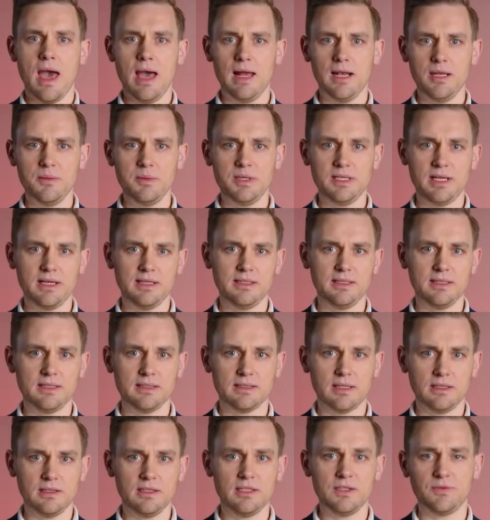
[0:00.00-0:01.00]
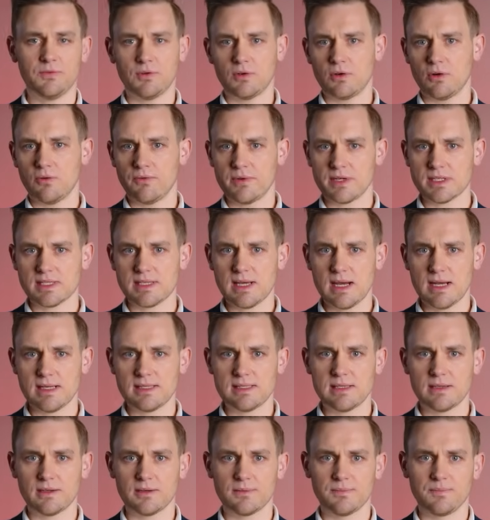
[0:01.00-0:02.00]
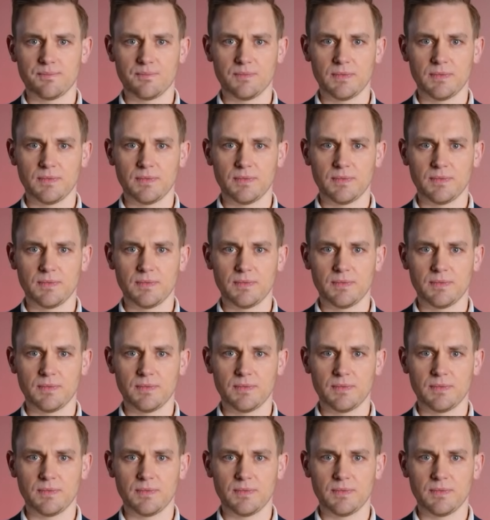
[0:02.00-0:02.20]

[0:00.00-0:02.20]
eliminating the need for oversizing.